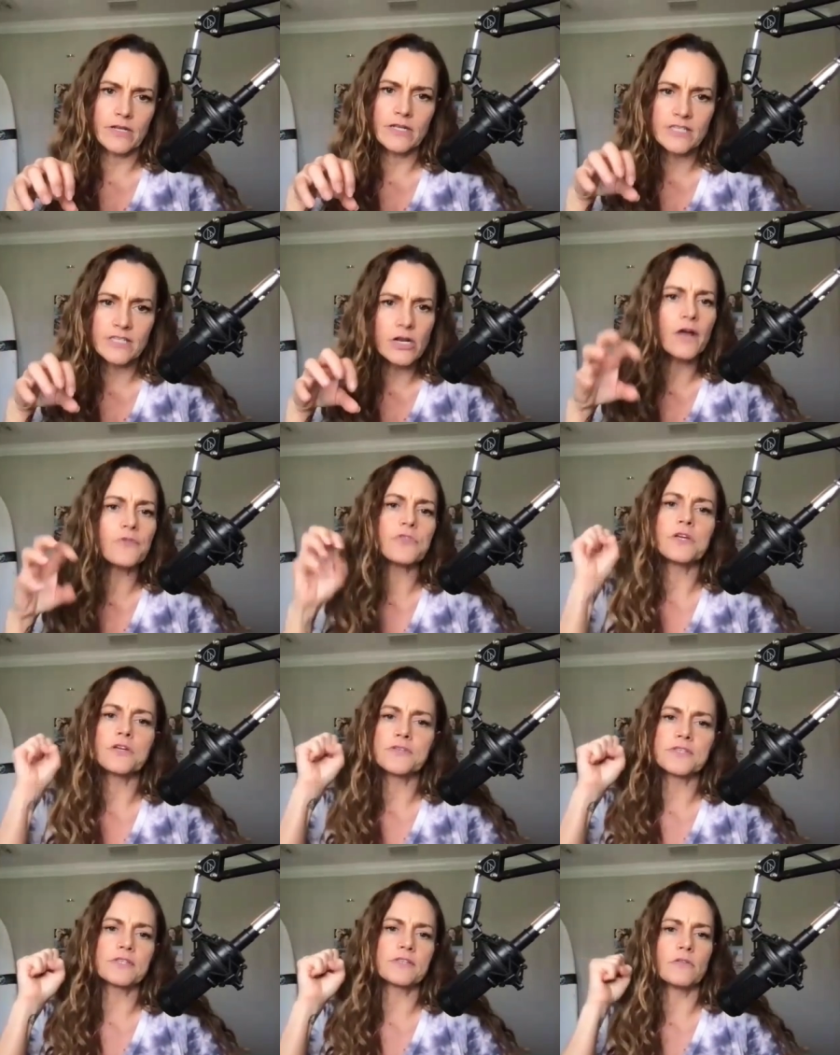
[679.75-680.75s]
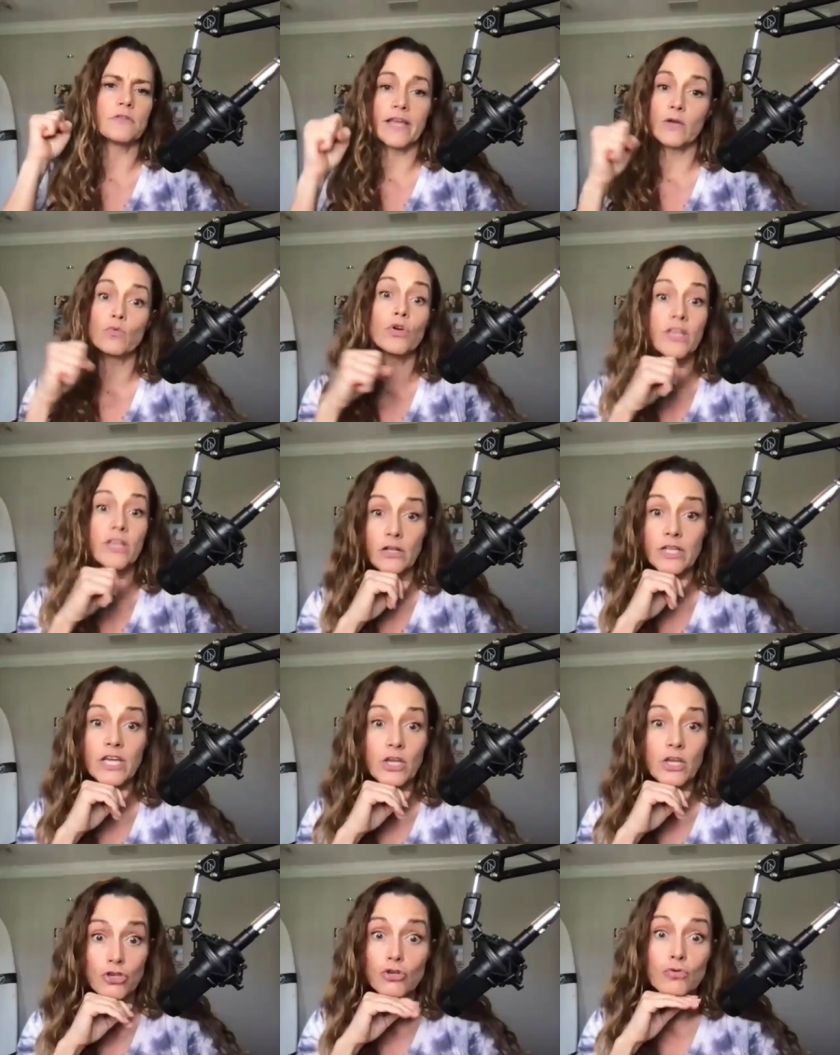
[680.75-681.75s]
It's not this like we're yelling
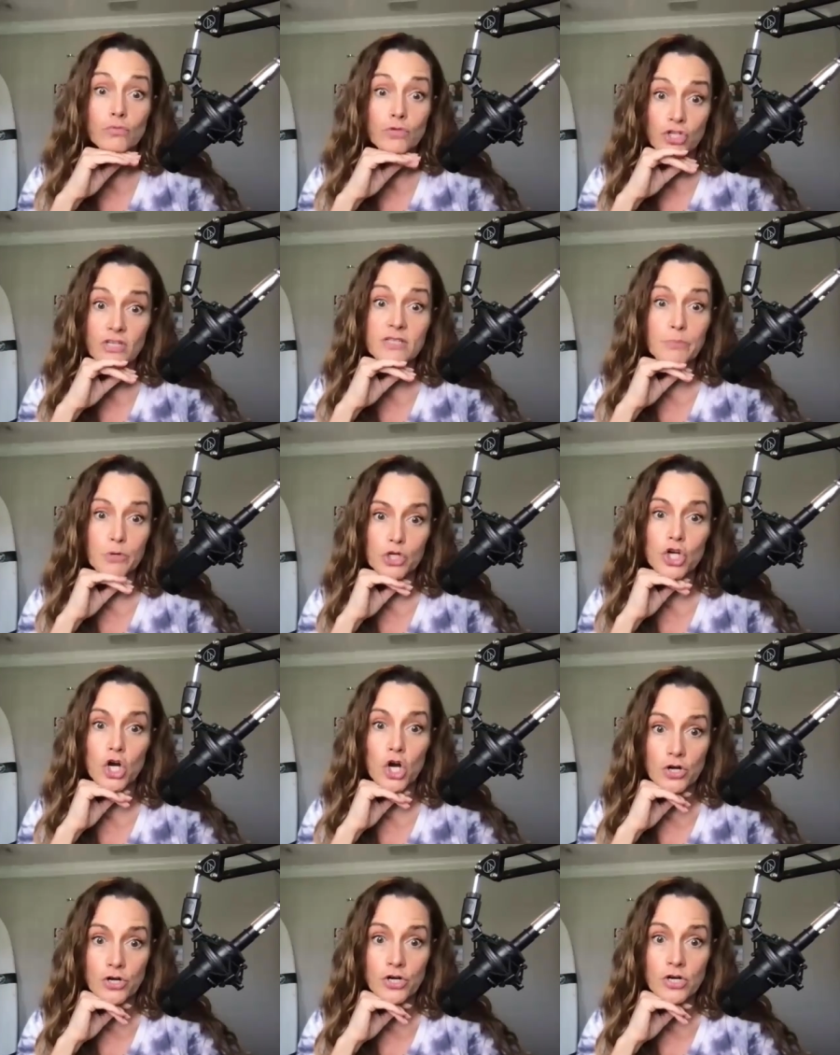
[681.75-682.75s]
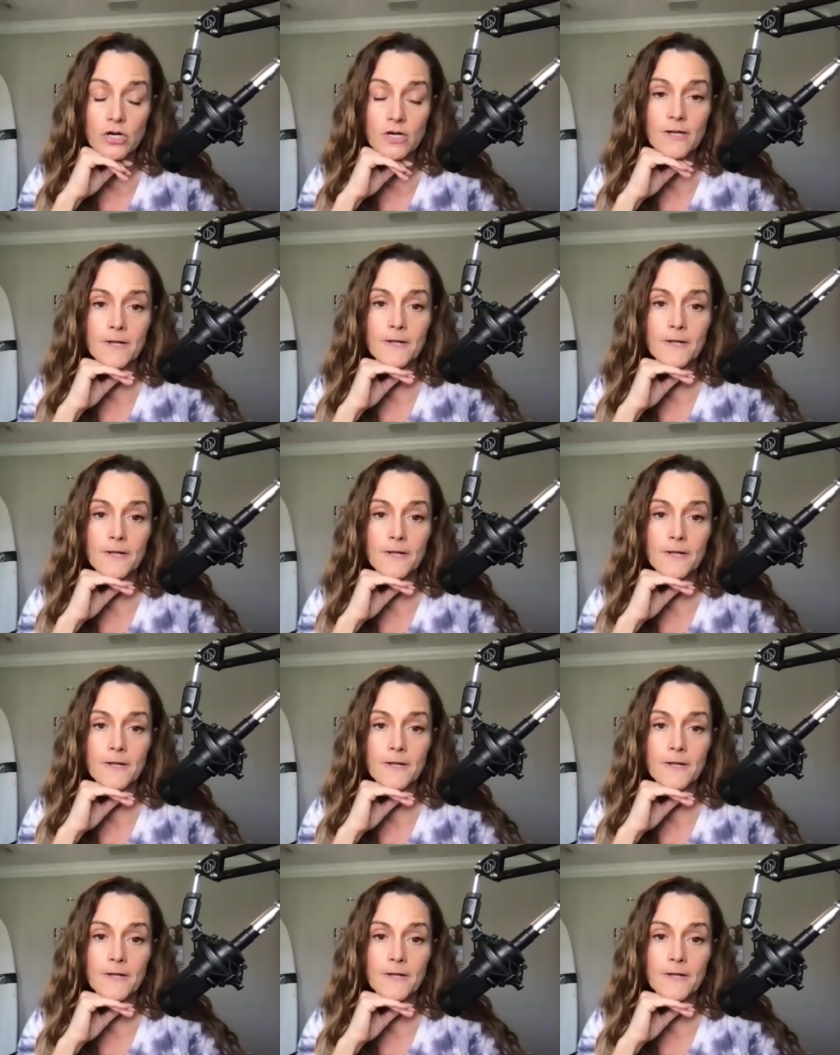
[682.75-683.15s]
at you, just push harder